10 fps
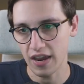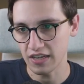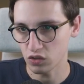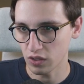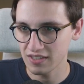So
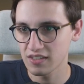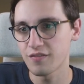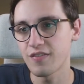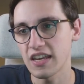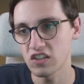this is a
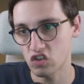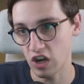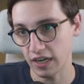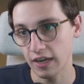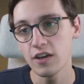fast
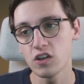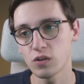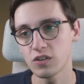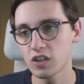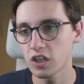check. So it's
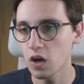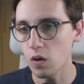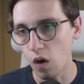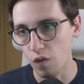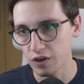going to go
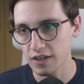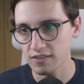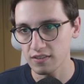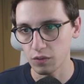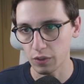over
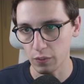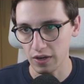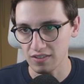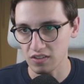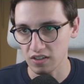the request.
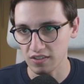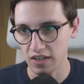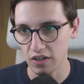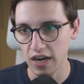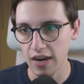It's going to say,
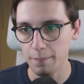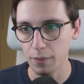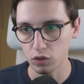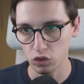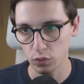okay,
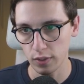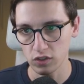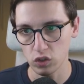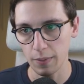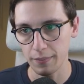post request
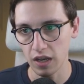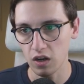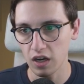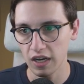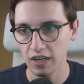to API
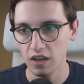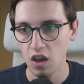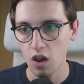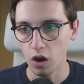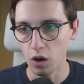login,
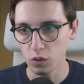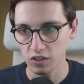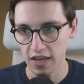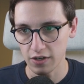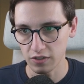host
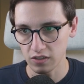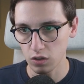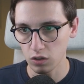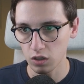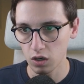header is
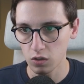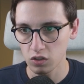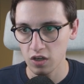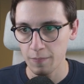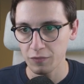localhost,
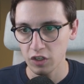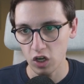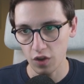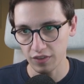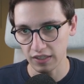
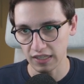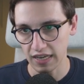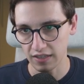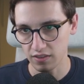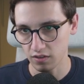content
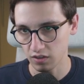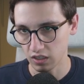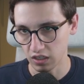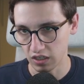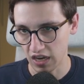length
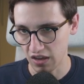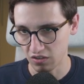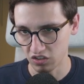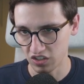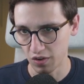
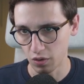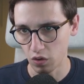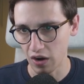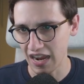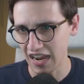0
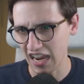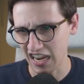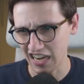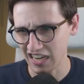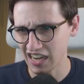
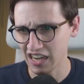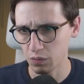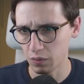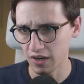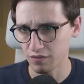AAAA,
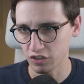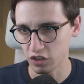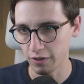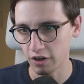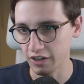whatever's going
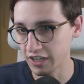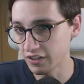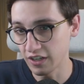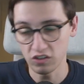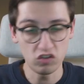on here,
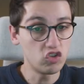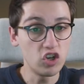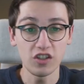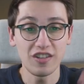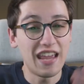that's
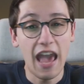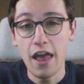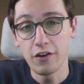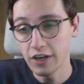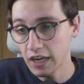just a
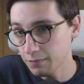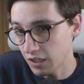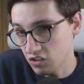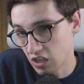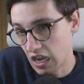header name, that's
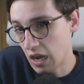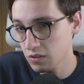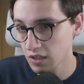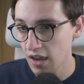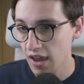allowed.
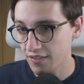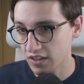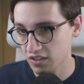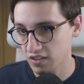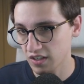Then it's
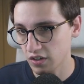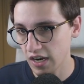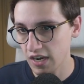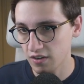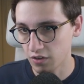going to say,
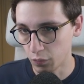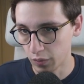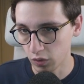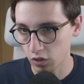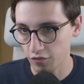okay, the real
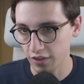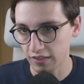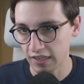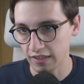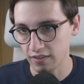content
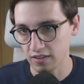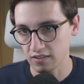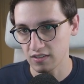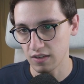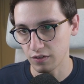length is
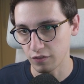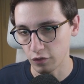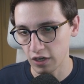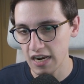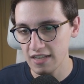
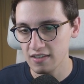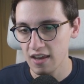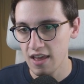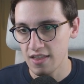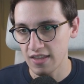748.
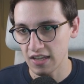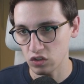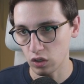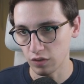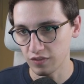That's
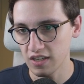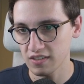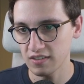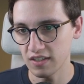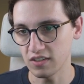all of this.
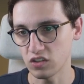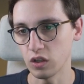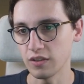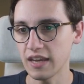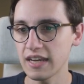This is all
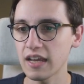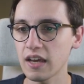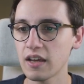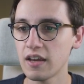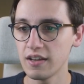data.
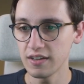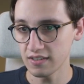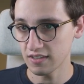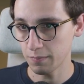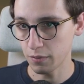This is
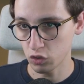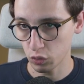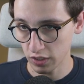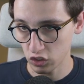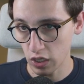a post
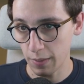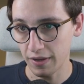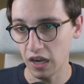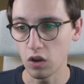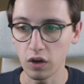request to API
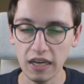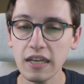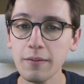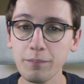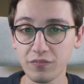login.
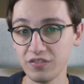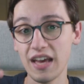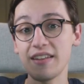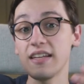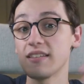
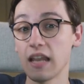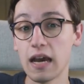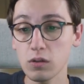That is allowed.